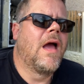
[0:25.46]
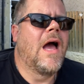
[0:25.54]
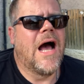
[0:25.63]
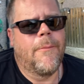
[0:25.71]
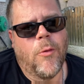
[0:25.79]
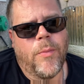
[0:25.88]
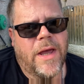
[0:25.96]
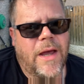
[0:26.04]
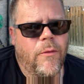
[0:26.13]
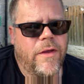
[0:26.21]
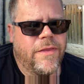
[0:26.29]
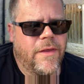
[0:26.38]
up here
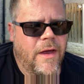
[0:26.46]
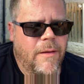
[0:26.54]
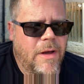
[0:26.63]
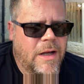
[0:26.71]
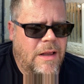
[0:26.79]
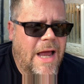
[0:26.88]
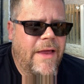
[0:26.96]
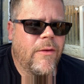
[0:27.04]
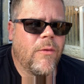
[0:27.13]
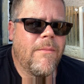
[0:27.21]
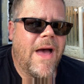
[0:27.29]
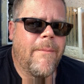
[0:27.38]
with a client that
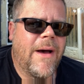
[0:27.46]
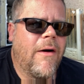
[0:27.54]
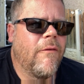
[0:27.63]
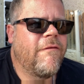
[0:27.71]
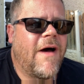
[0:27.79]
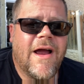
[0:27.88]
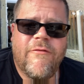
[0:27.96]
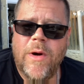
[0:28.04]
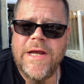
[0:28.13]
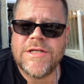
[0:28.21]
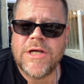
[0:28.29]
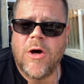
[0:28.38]
we met about 5
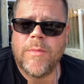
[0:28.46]
weeks ago.